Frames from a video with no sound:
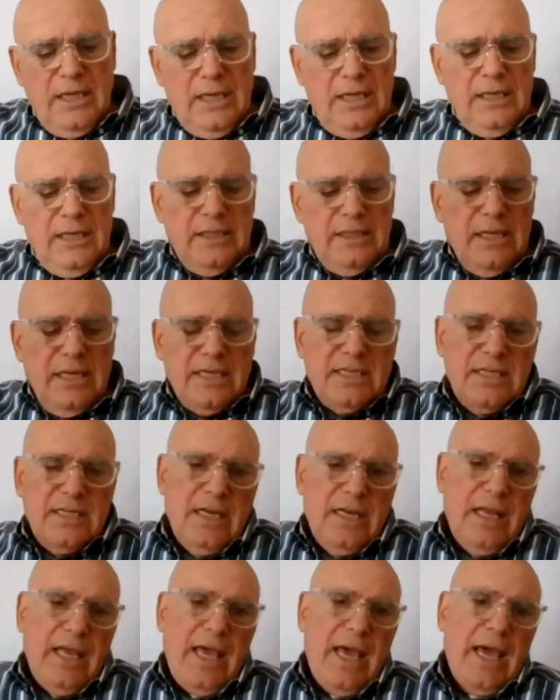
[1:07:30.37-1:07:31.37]
It
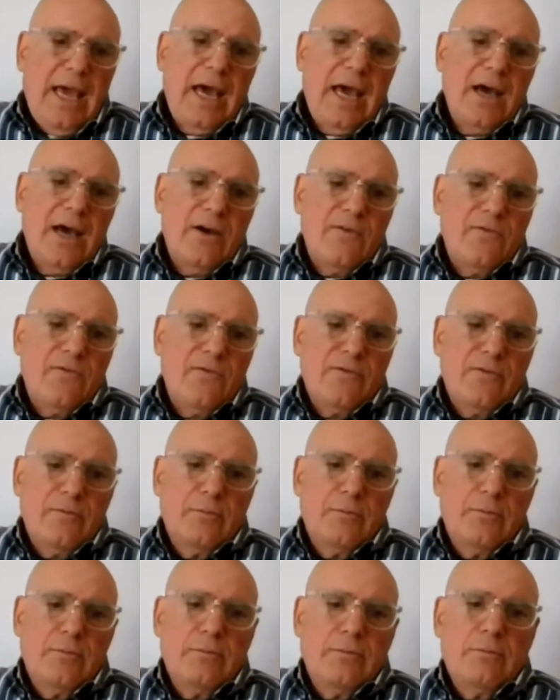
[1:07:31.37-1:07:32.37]
doesn't have
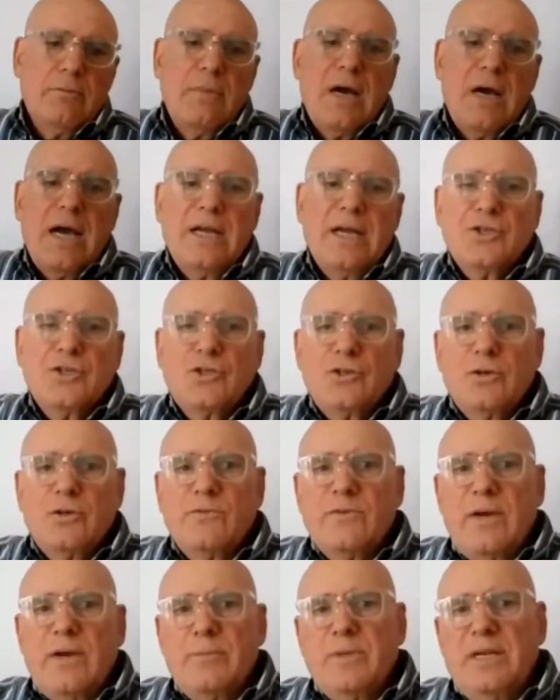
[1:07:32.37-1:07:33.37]
much
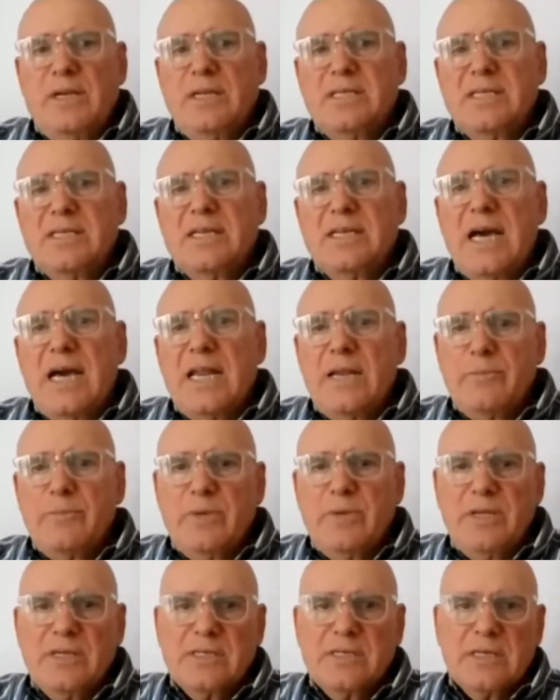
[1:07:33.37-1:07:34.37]
of, I mean, its
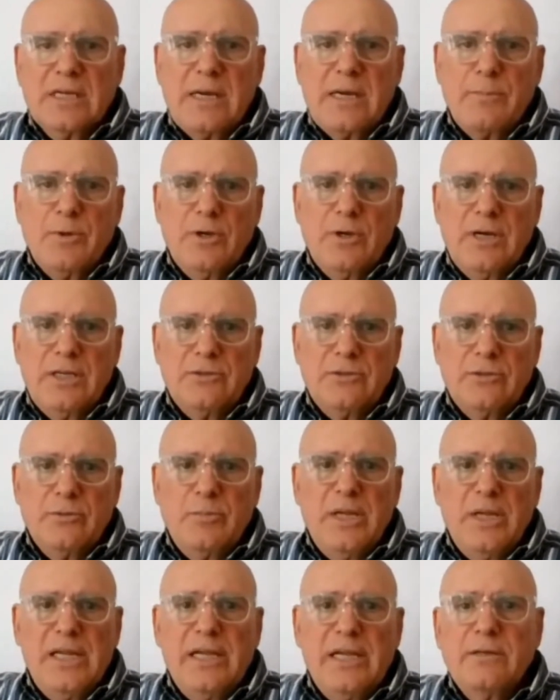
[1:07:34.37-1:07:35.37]
economy is a couple of
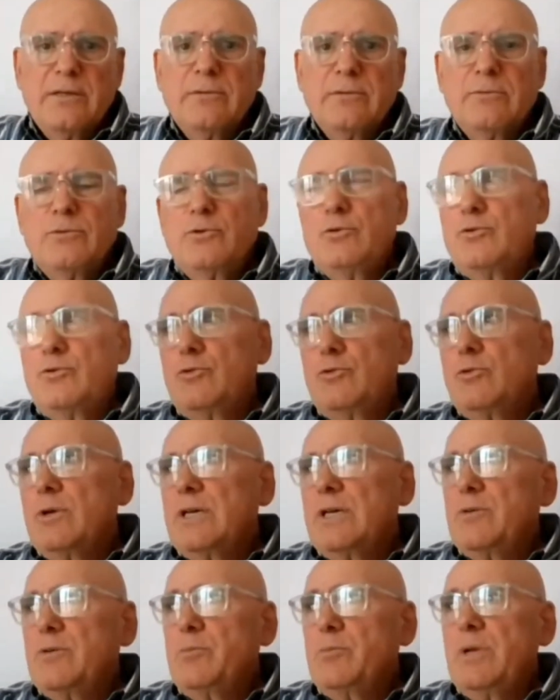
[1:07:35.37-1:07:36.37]

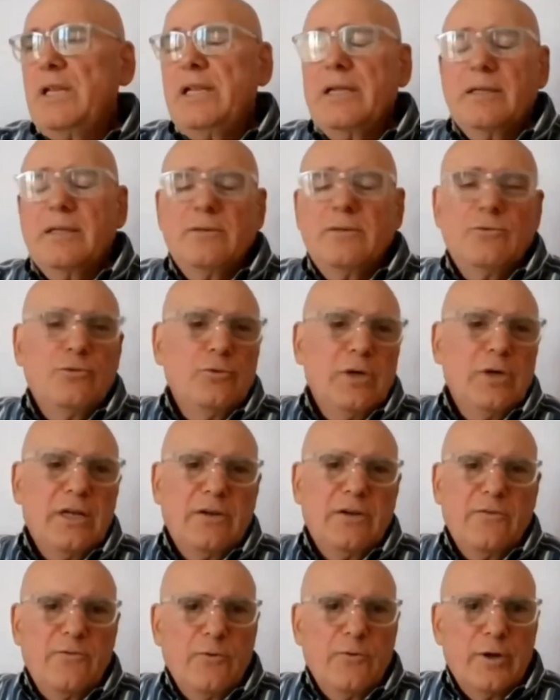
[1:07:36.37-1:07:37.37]
240
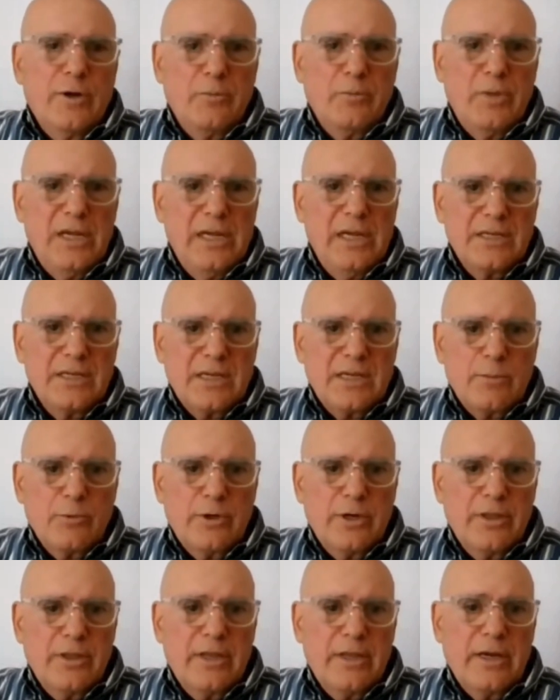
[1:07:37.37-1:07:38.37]
billion,
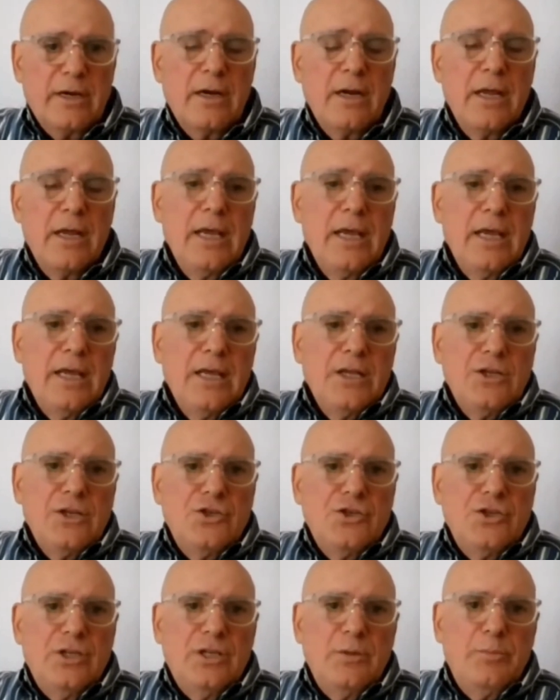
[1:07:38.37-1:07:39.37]
somewhere in there,
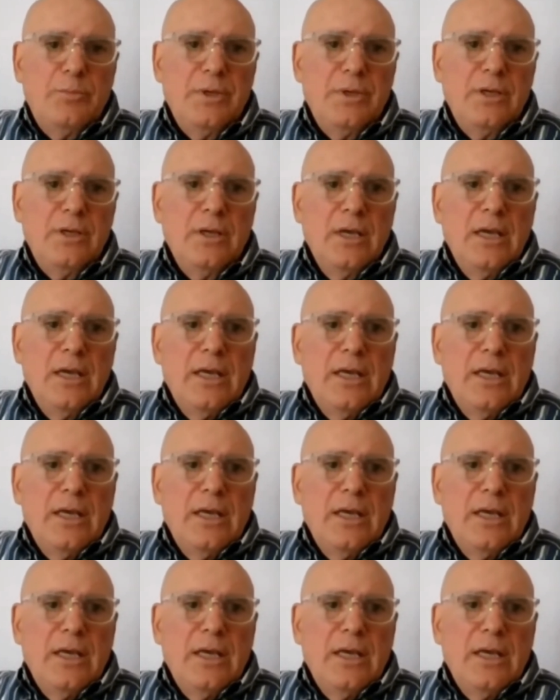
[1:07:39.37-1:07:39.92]
GDP.